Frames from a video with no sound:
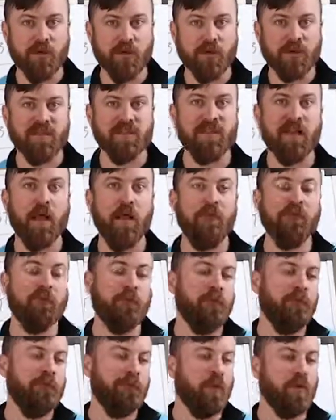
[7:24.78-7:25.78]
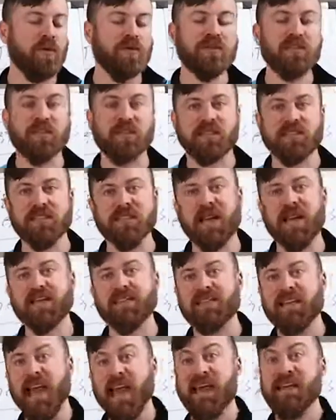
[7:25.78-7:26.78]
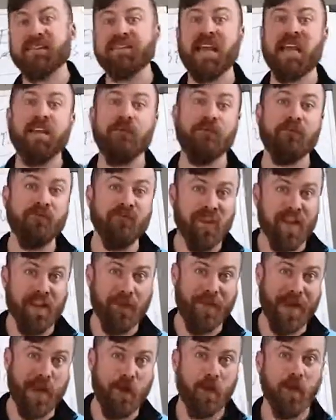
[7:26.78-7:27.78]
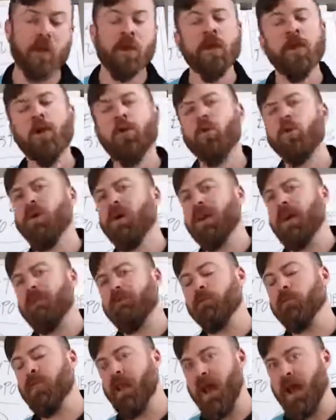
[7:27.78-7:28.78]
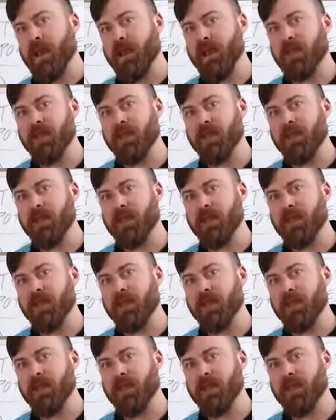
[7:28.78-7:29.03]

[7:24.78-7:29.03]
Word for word: yourself for success as a female. Whatever that